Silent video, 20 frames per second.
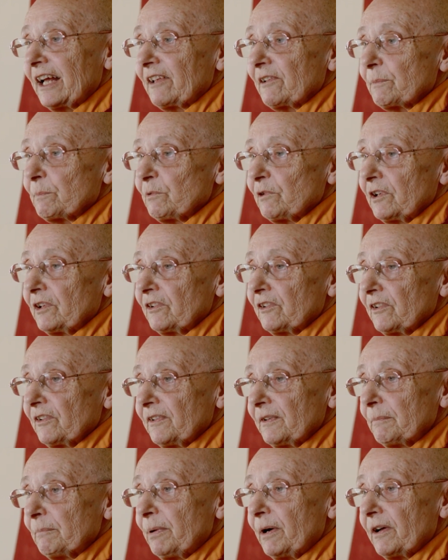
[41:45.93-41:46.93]

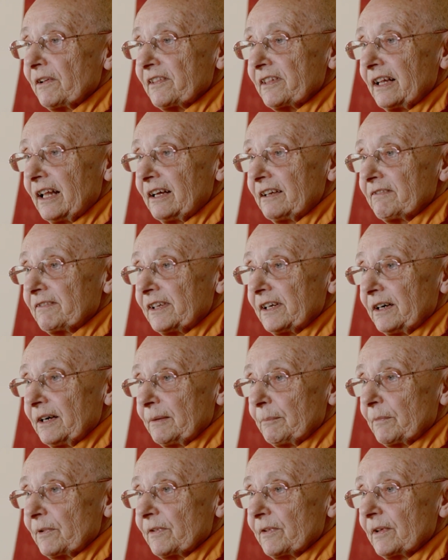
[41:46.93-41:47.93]
aspirations in past
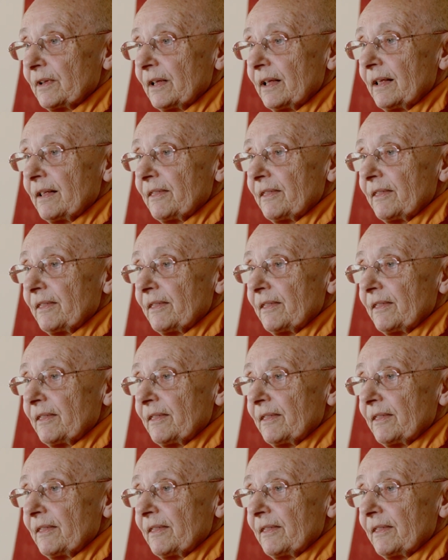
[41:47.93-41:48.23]
lifetimes